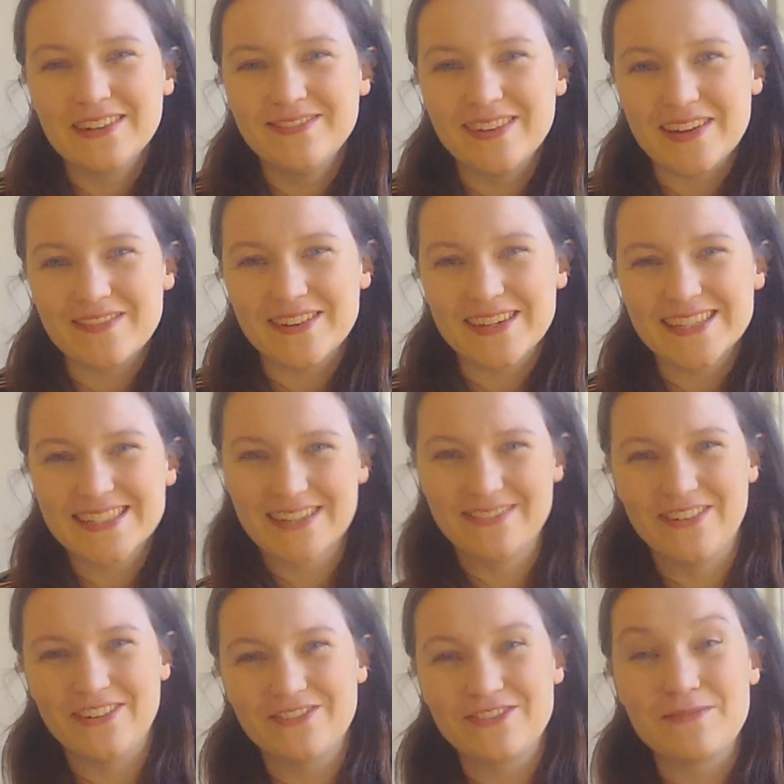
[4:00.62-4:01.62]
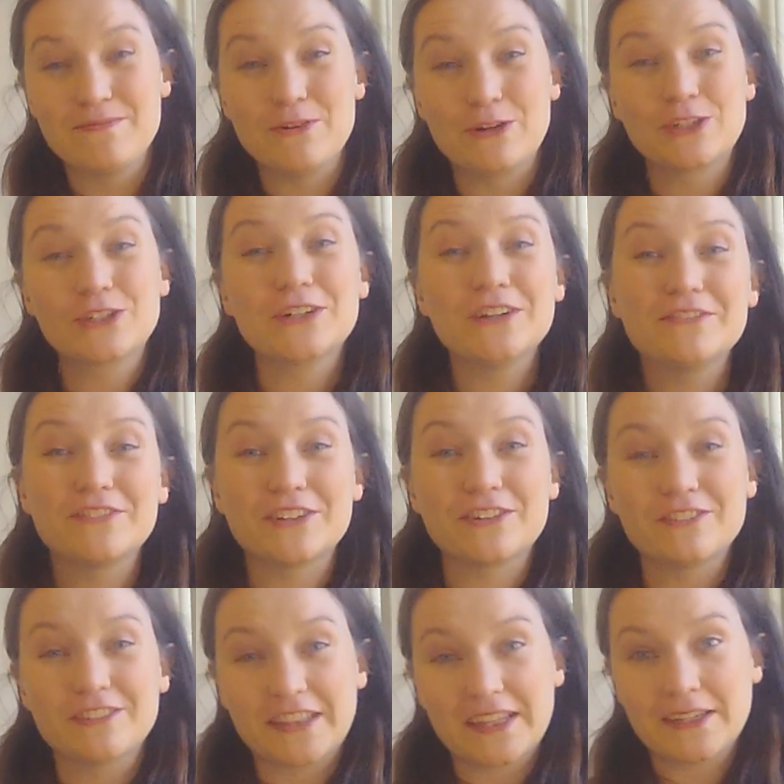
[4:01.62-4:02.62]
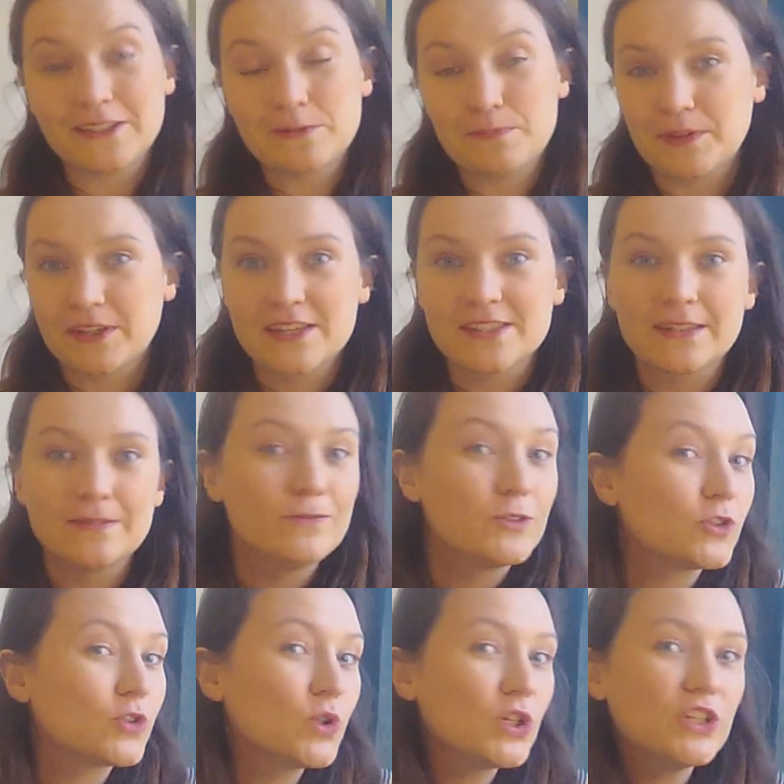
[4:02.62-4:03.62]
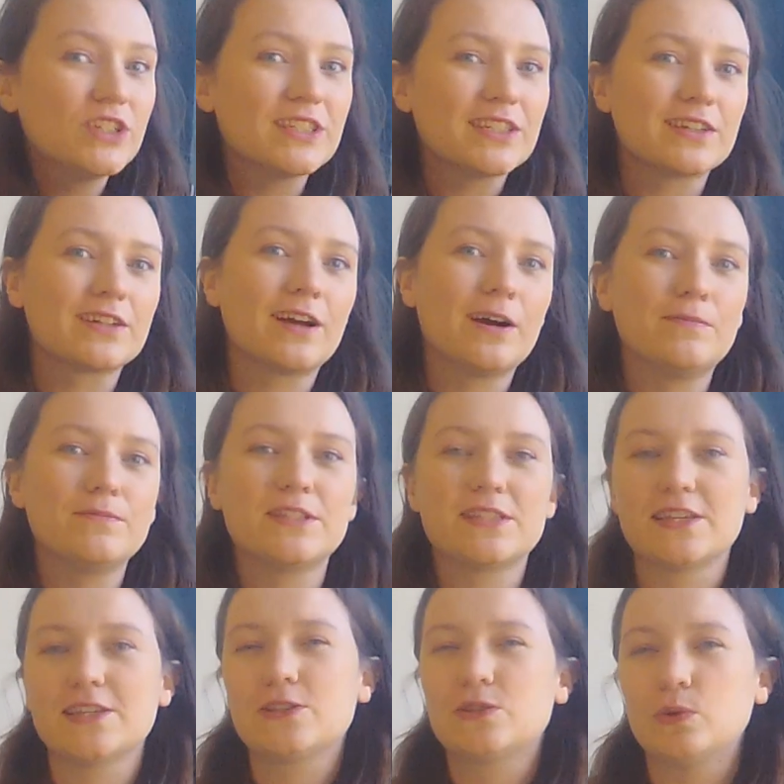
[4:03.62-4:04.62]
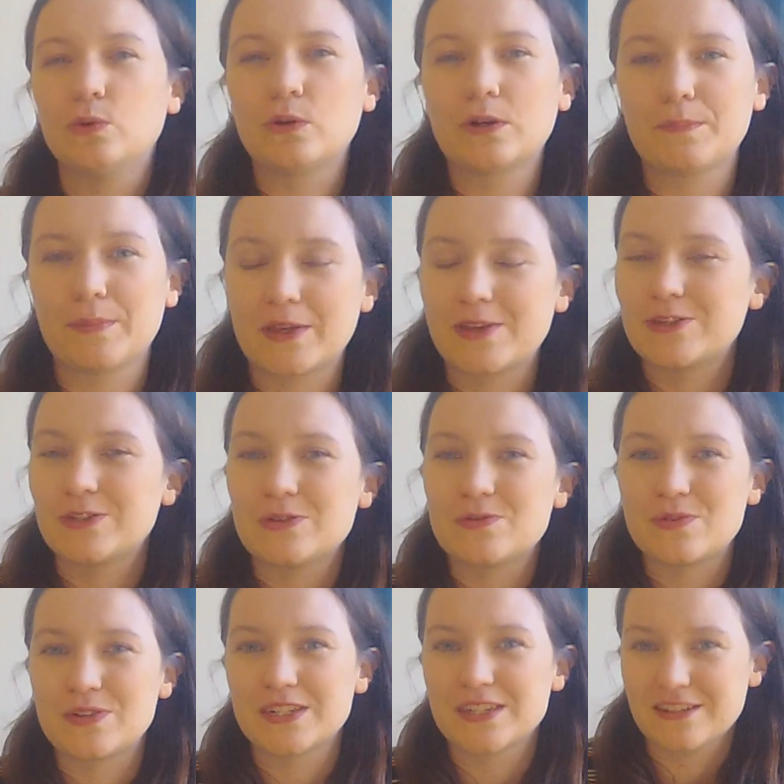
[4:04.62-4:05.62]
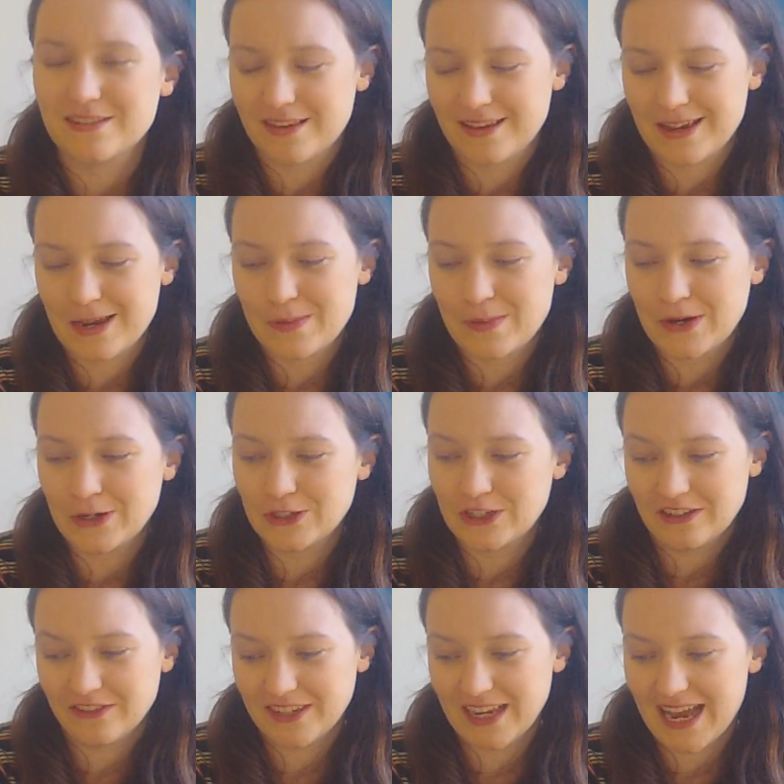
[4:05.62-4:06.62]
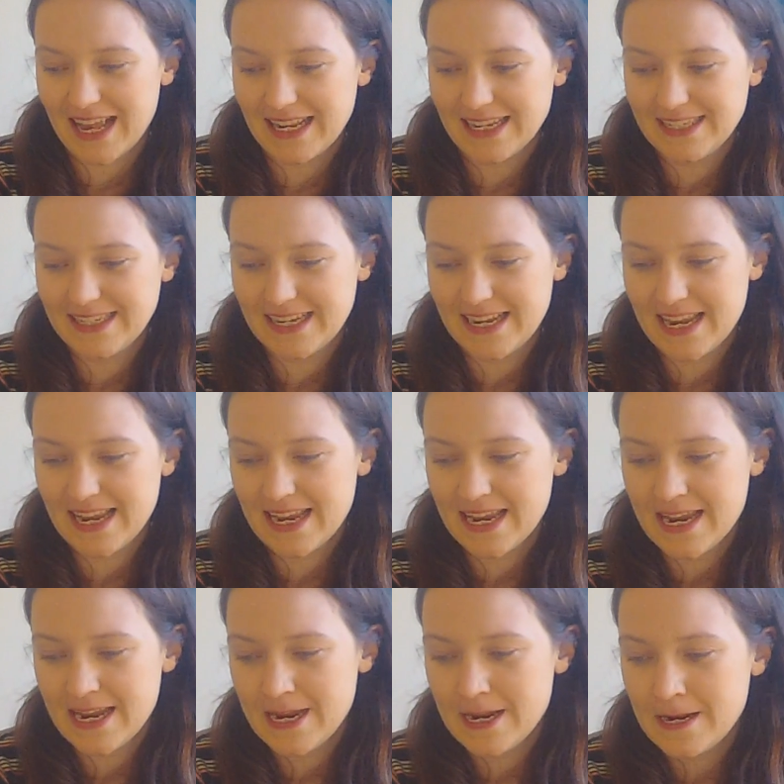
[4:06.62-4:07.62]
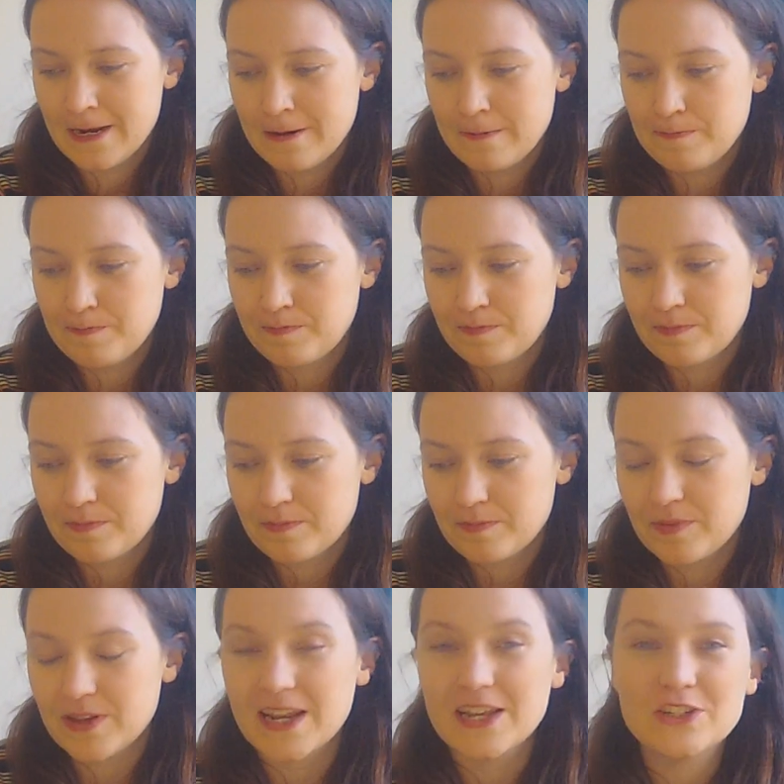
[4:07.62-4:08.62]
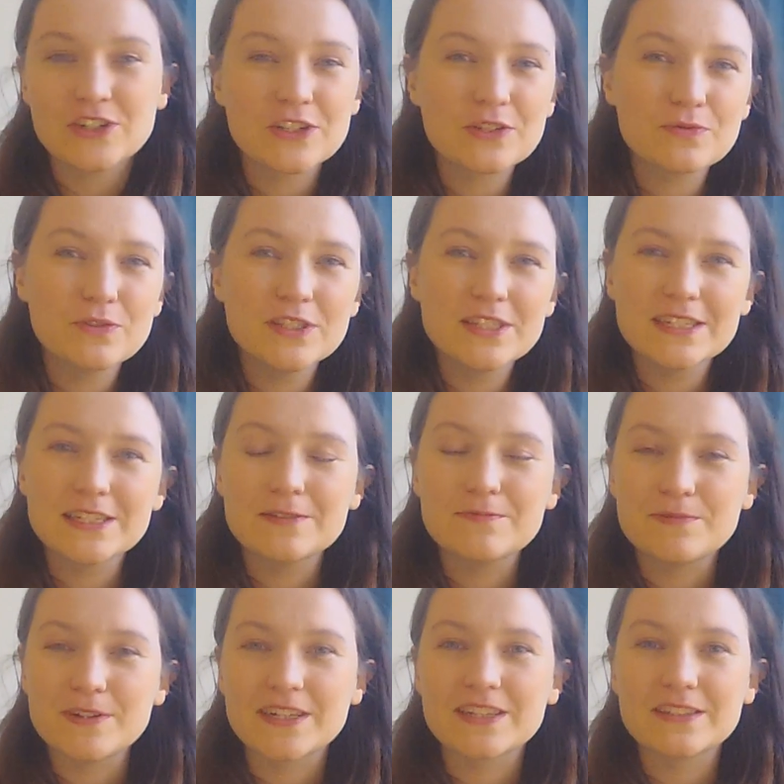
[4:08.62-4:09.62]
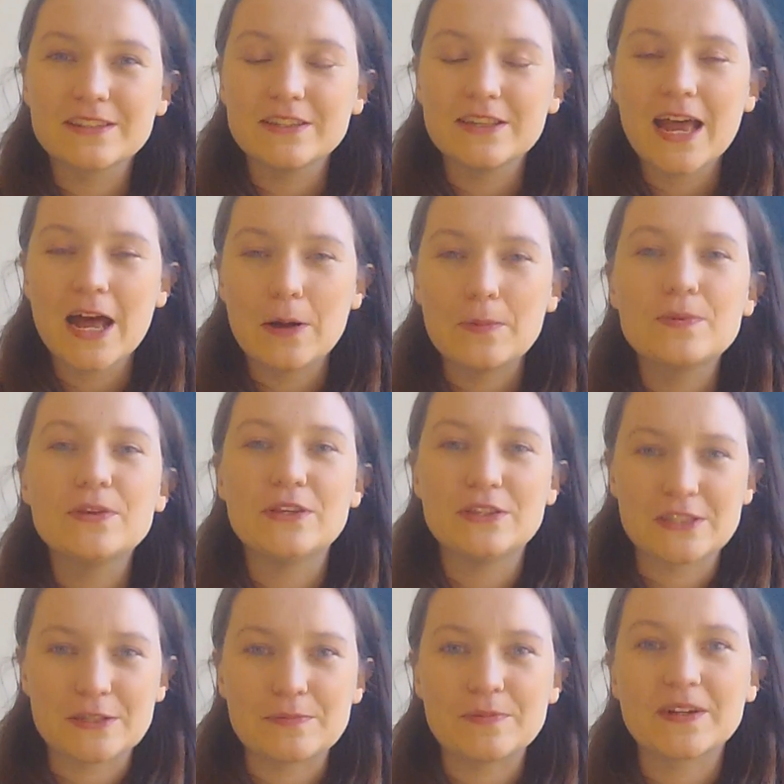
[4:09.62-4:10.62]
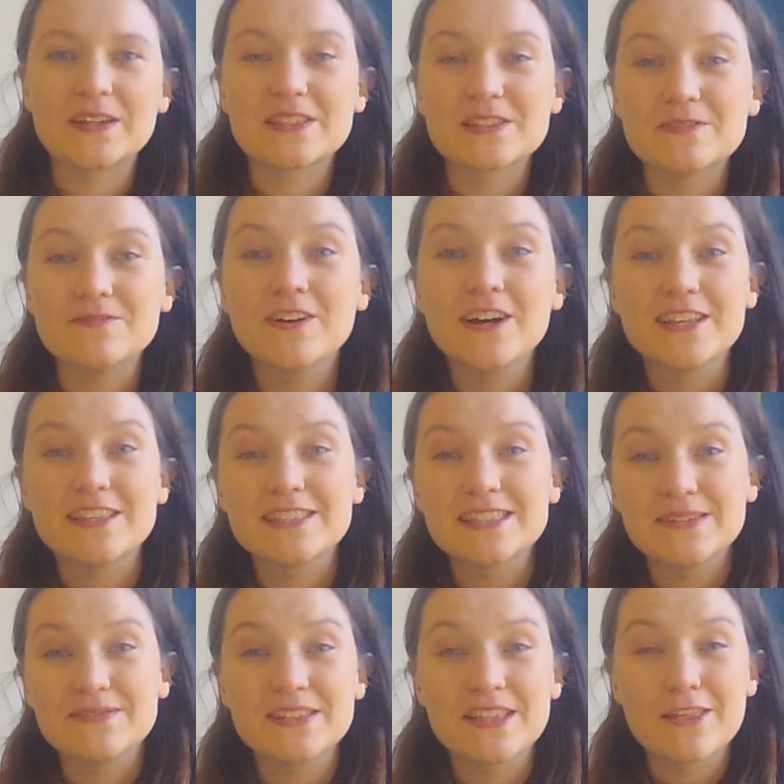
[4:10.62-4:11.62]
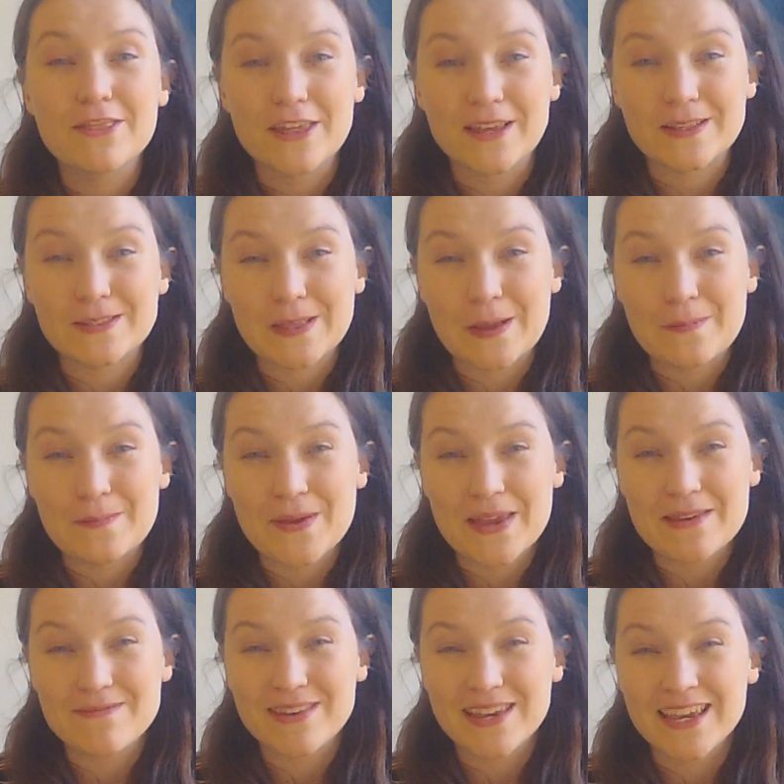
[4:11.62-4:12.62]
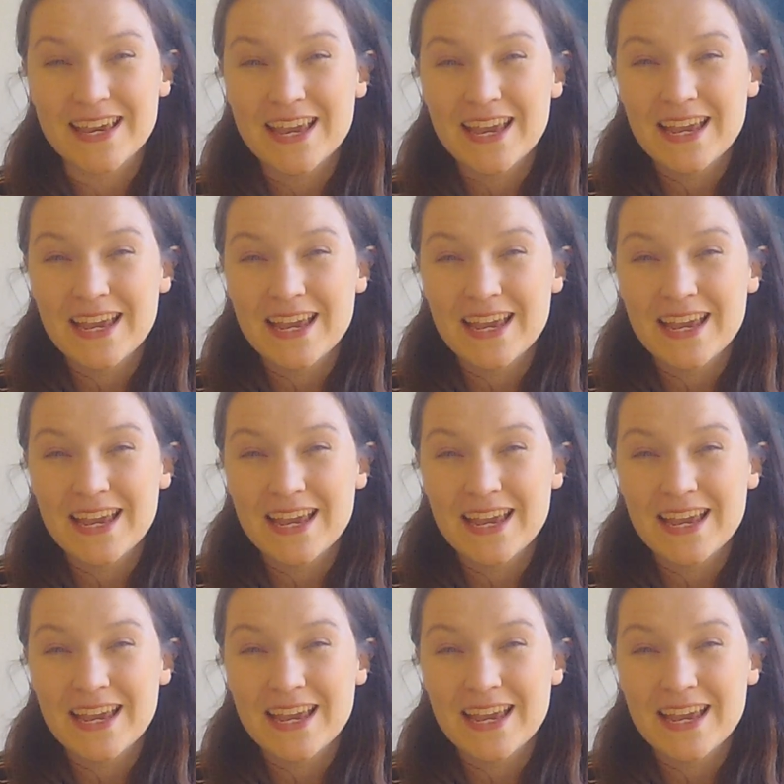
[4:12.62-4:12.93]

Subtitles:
maybe some of the more trivial things, because I'm sure you didn't come to this talk because you wanted to think about triviality. But I just wanted to help you to bring to mind some of the things that maybe